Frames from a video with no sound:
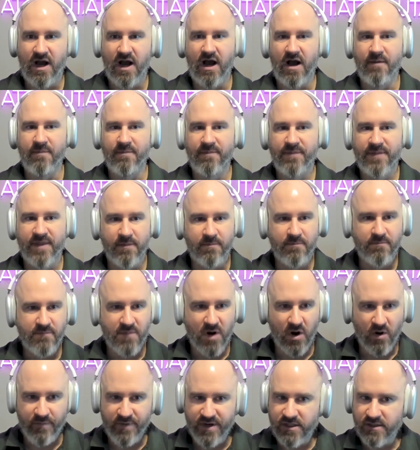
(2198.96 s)
The
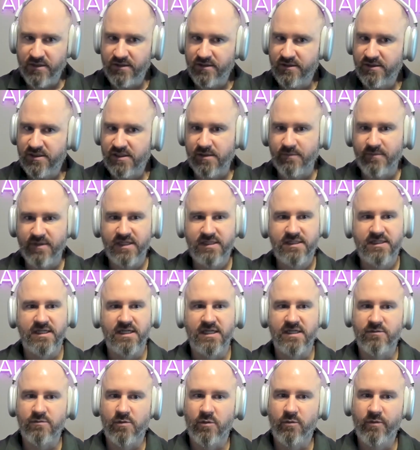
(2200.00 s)
moment somebody
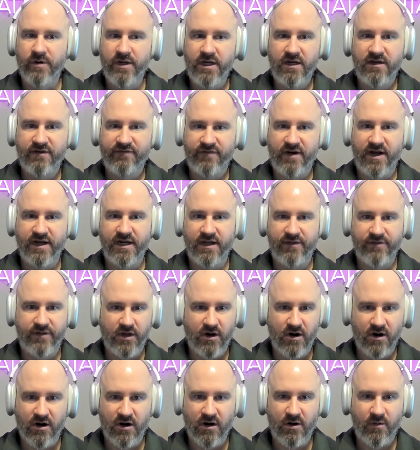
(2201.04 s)
says, well, we need to find
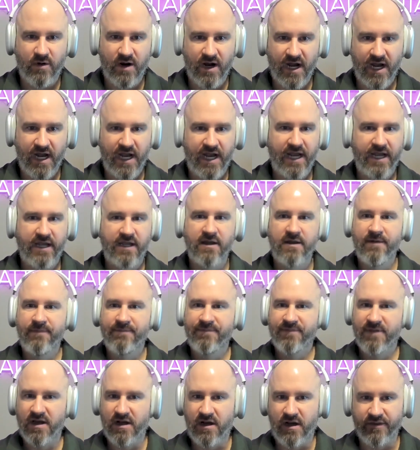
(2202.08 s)
out the ROI
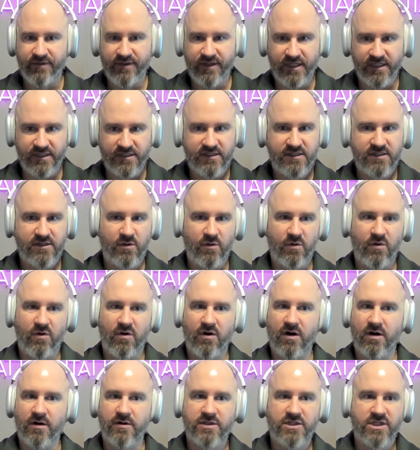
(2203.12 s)
on this,
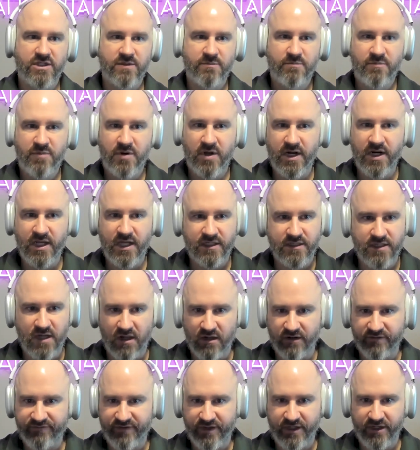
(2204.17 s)
or just putting a
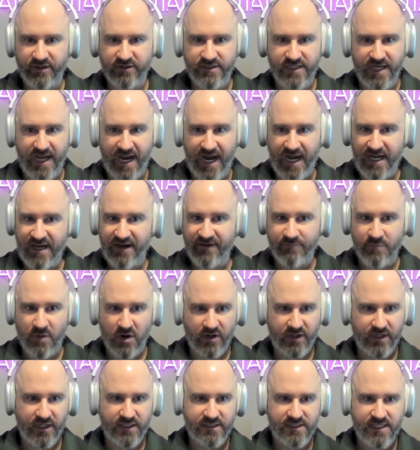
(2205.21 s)
dollar figure to any of
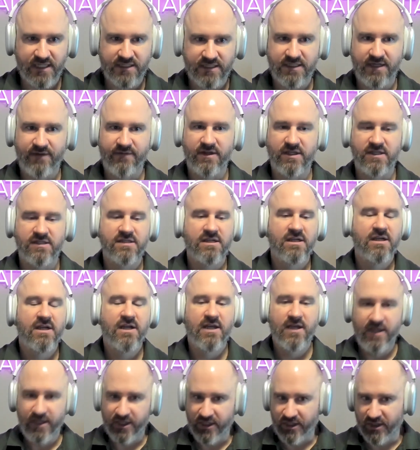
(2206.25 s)
marketing's activities,
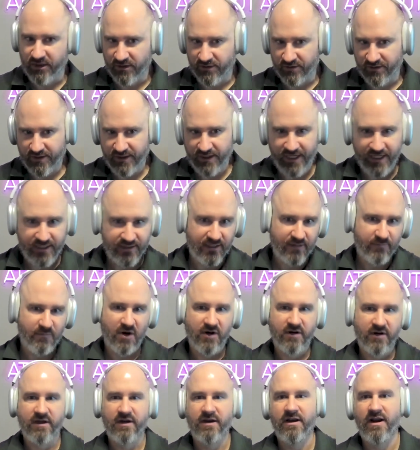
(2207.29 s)
you're in the
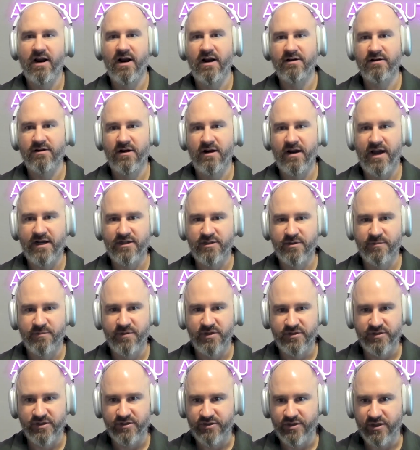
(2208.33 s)
marketing
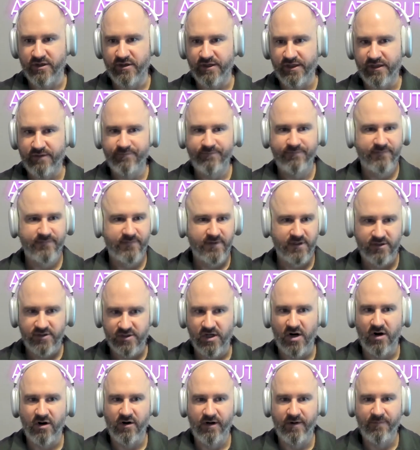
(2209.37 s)
attribution journey.
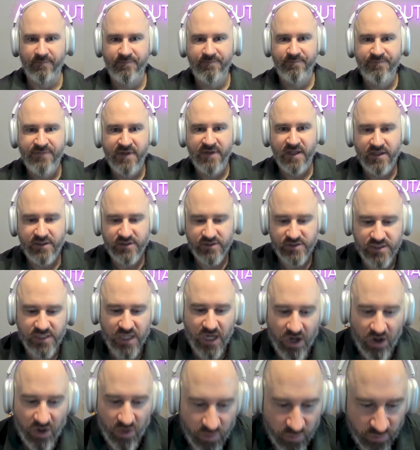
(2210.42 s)
You started.
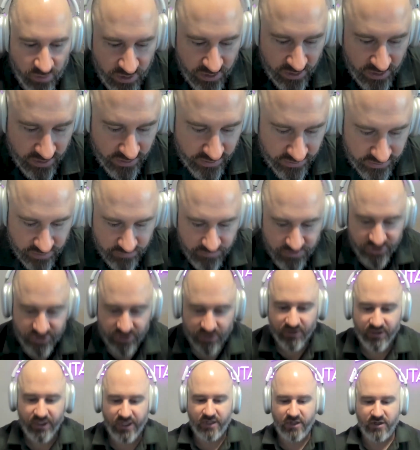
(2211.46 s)
So the
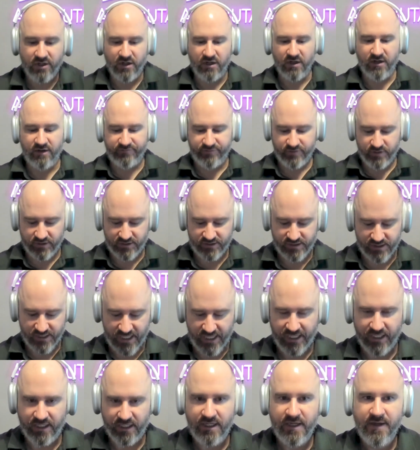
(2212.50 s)
maturity curve looks
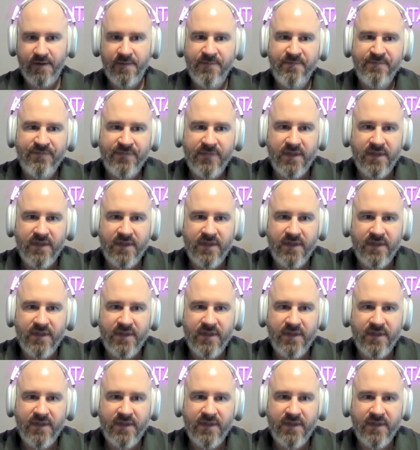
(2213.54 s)
like,